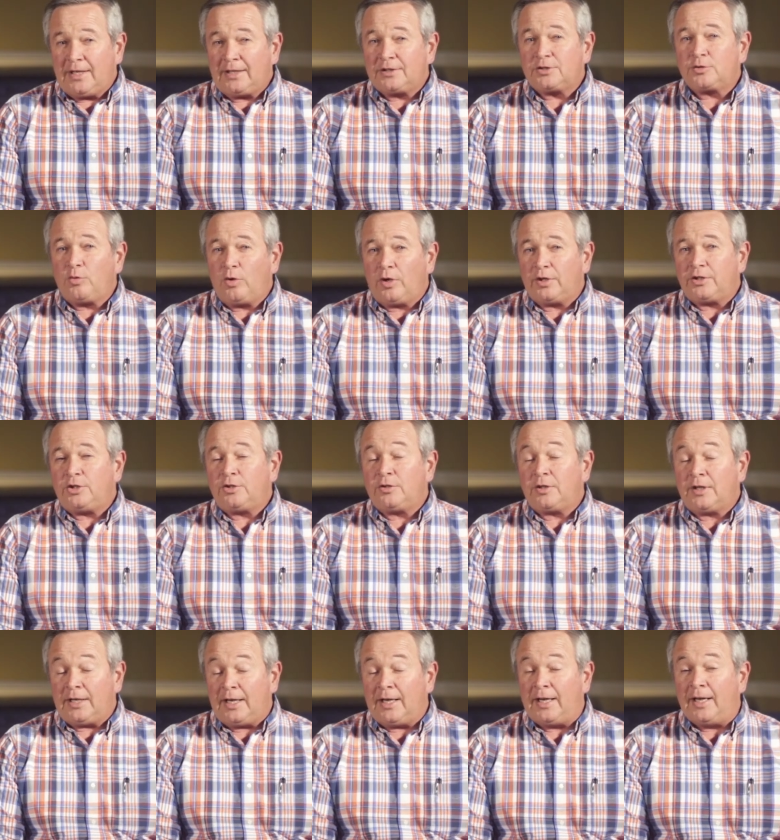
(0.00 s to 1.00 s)
that's what
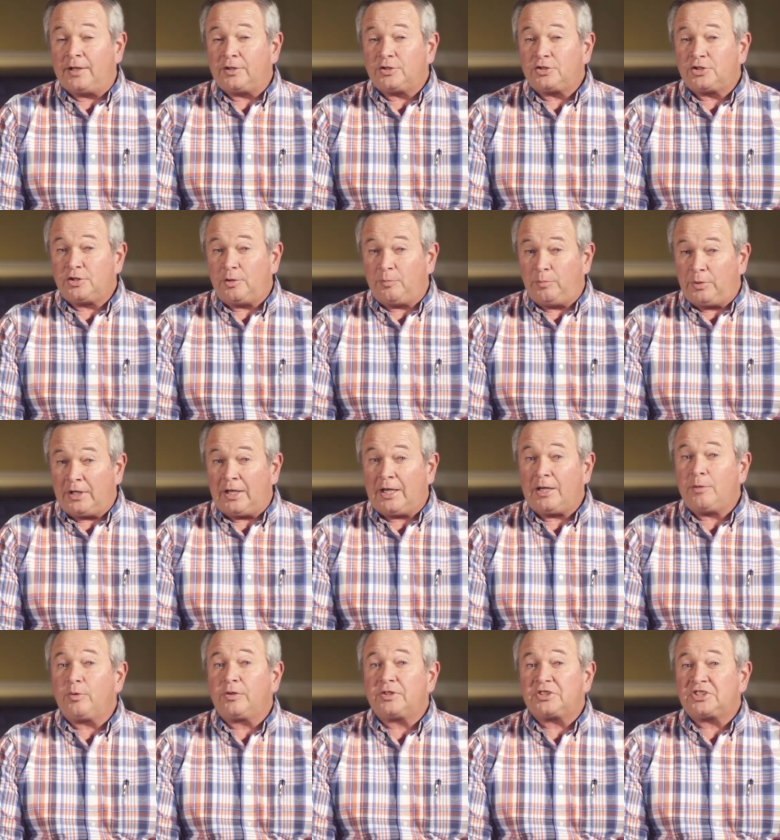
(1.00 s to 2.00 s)
you and I should be
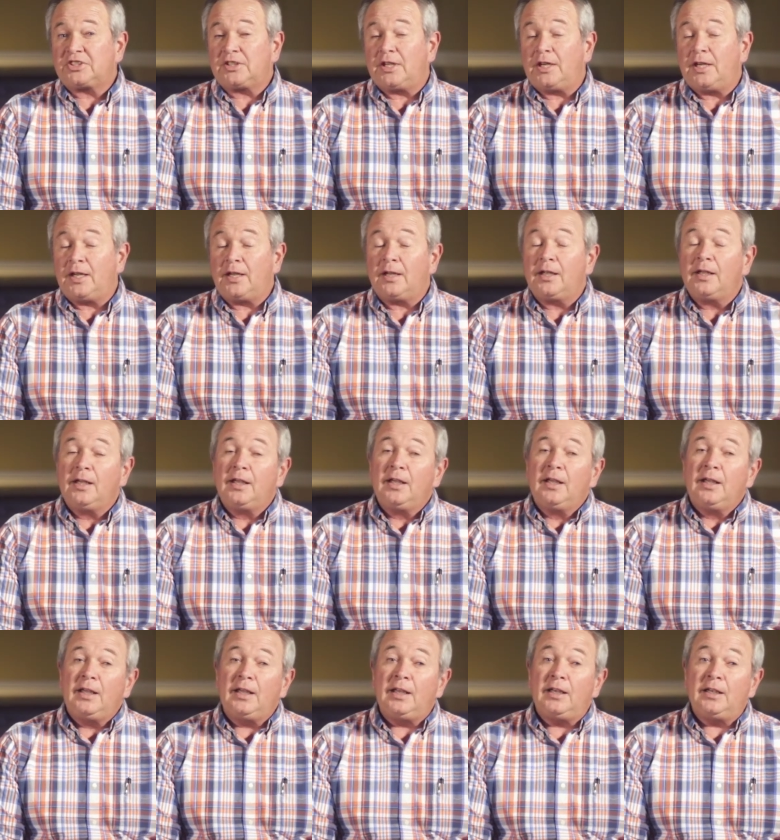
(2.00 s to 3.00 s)
able to say
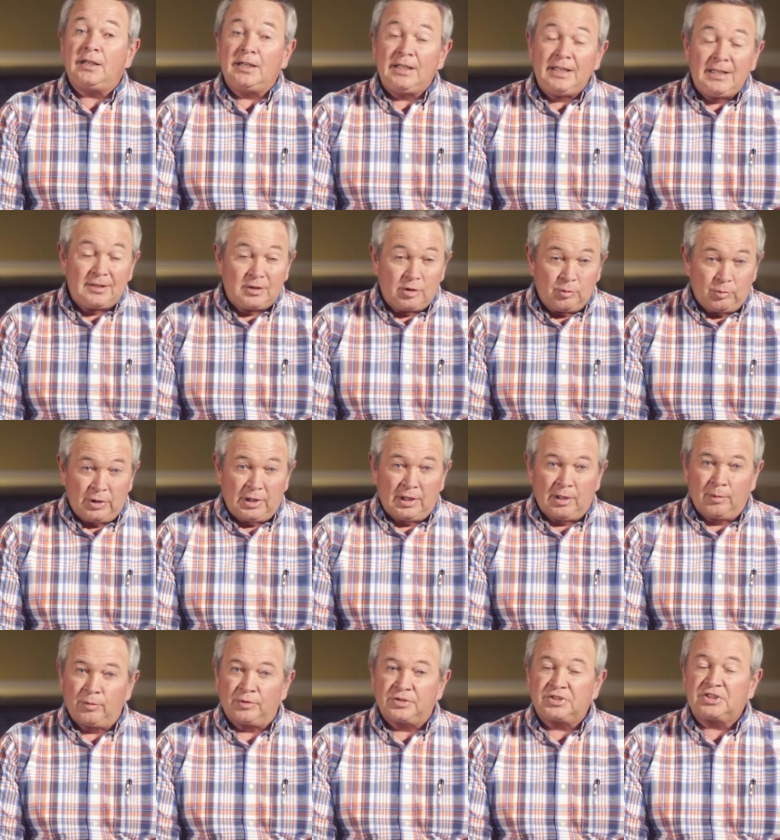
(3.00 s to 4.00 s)
and need to be
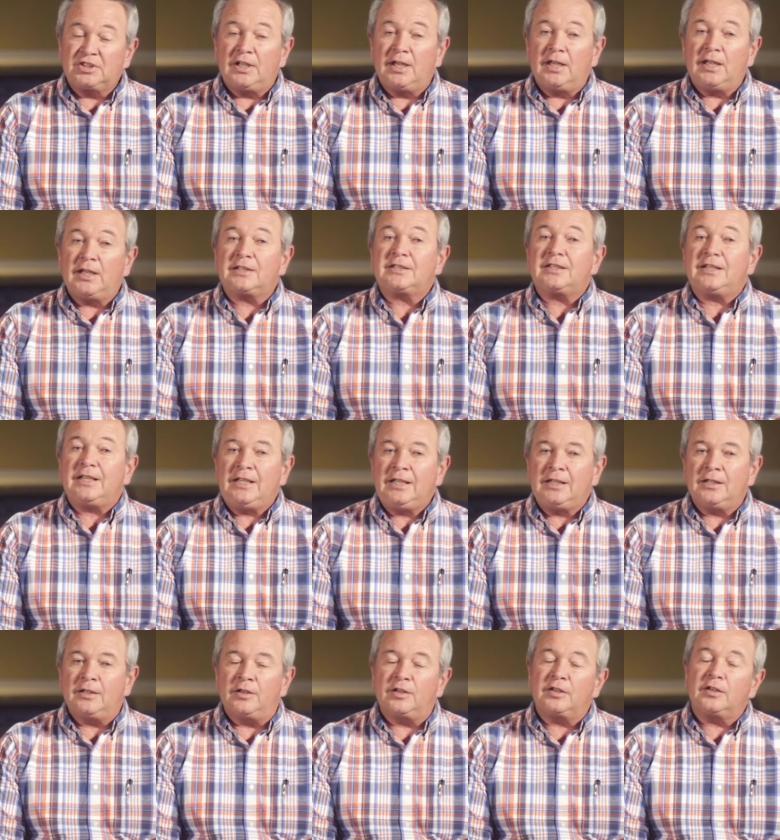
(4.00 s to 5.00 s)
able to say at
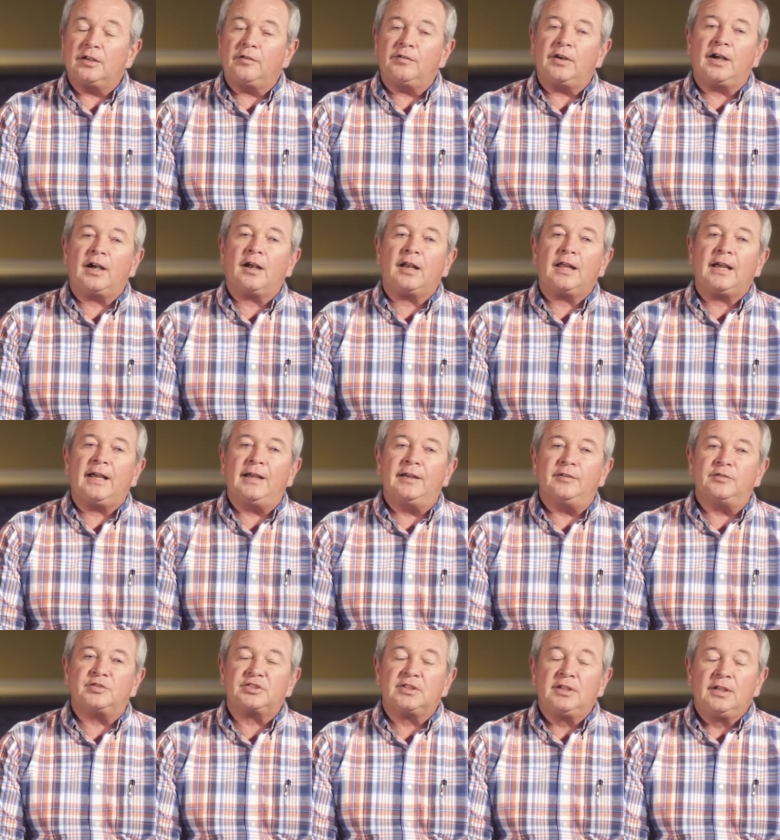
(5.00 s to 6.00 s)
the end of our
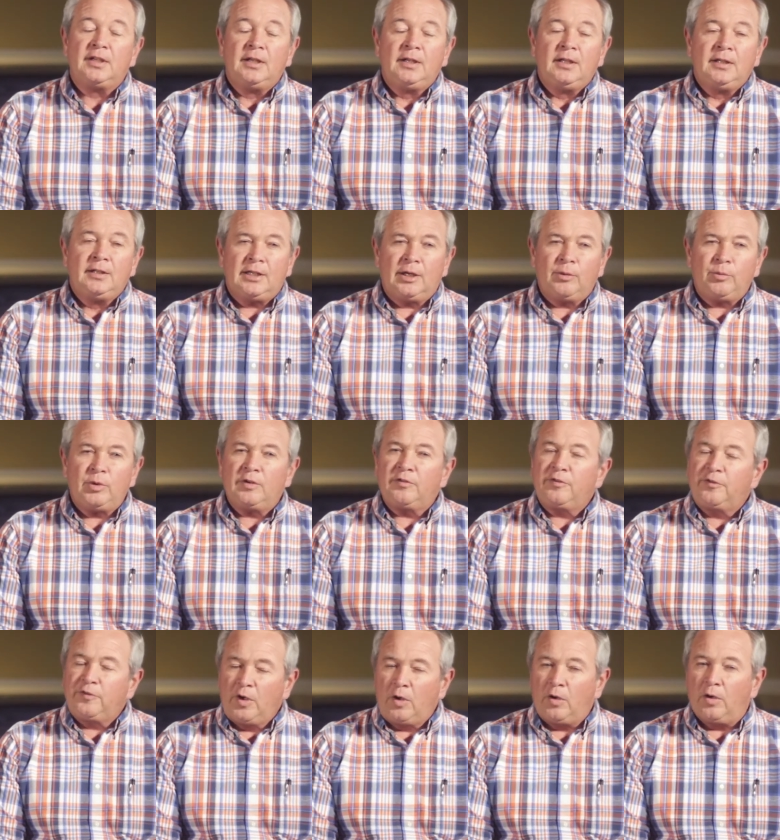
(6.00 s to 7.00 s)
lives that we
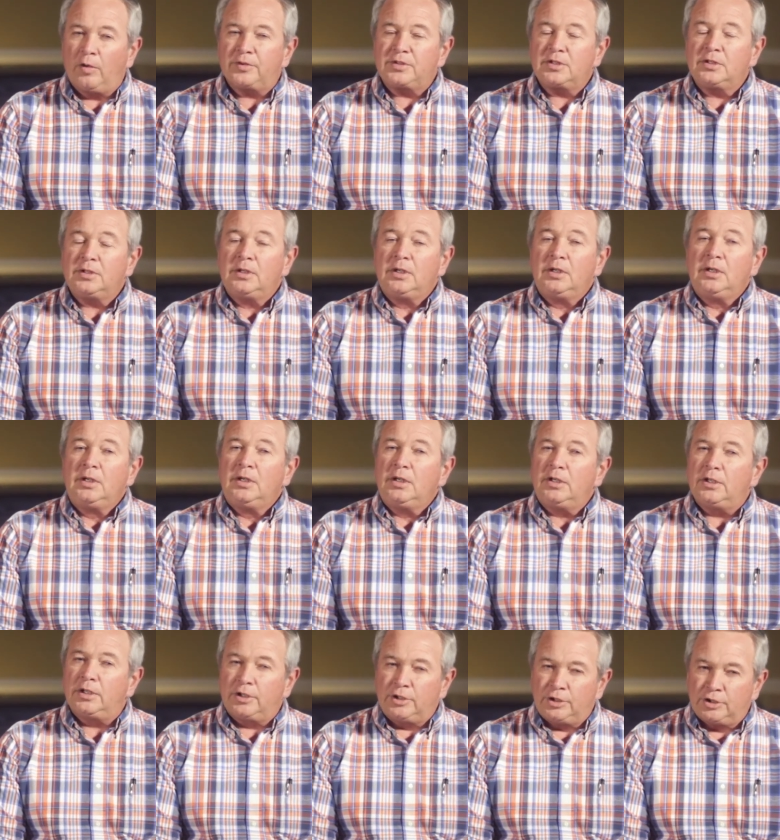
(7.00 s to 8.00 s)
have fought
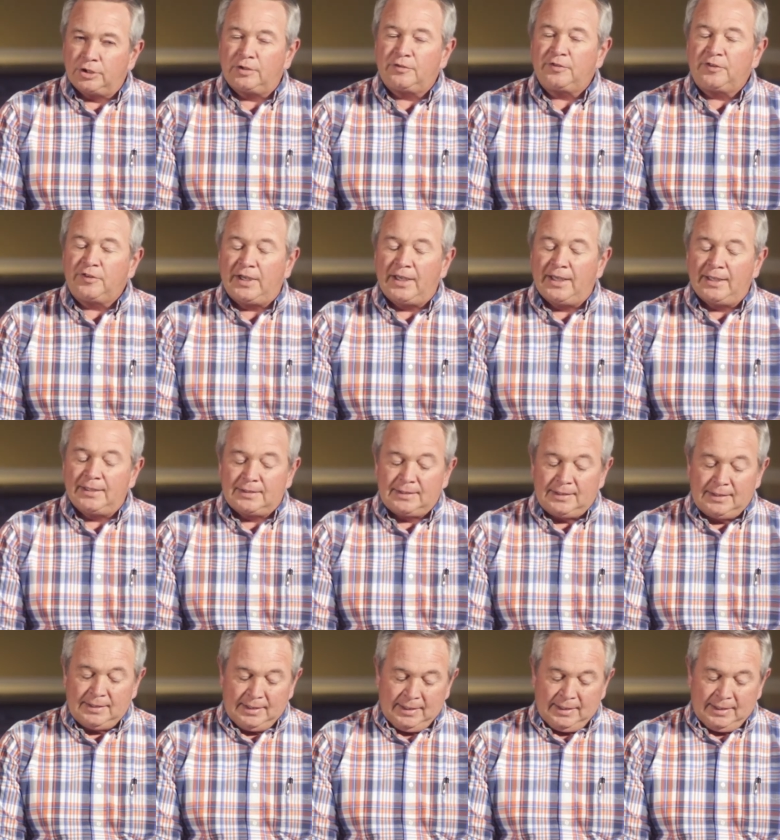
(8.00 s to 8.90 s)
a good fight.